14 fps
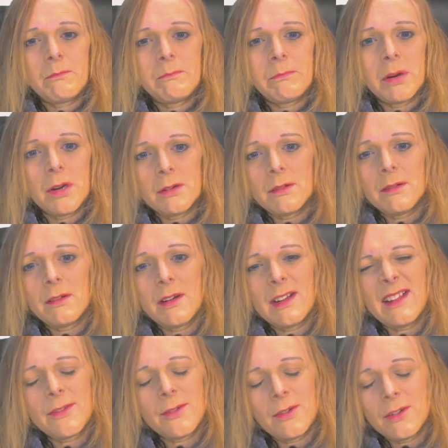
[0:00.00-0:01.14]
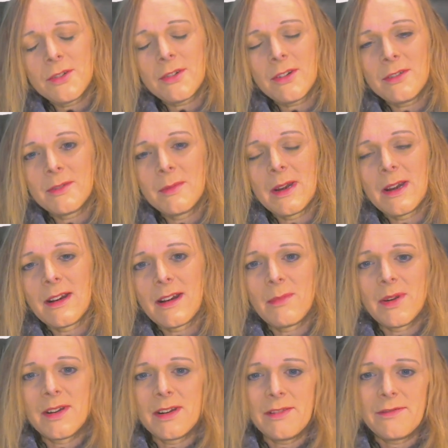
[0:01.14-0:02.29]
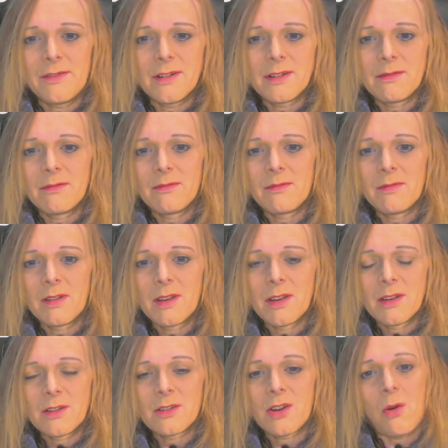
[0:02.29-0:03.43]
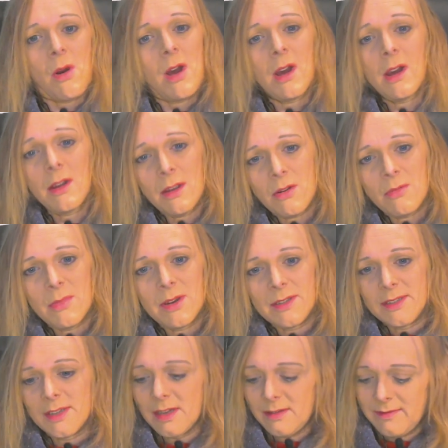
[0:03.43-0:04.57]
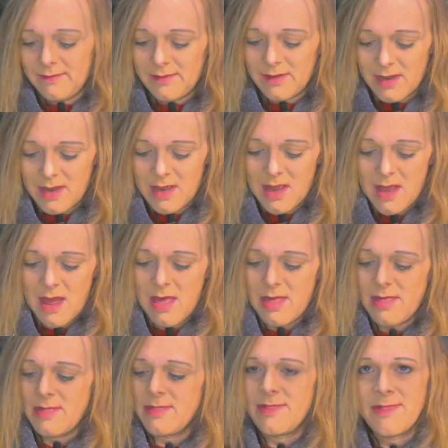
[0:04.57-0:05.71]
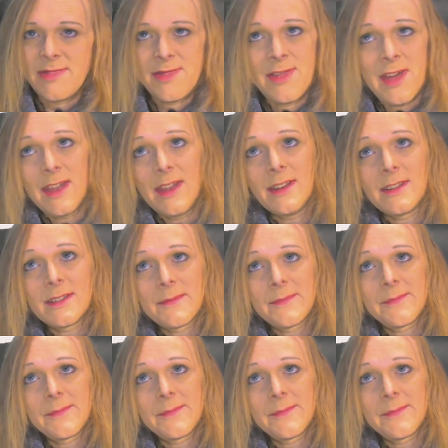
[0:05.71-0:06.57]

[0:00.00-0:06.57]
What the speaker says: But I thought I'd try something a little bit different, so I got myself this.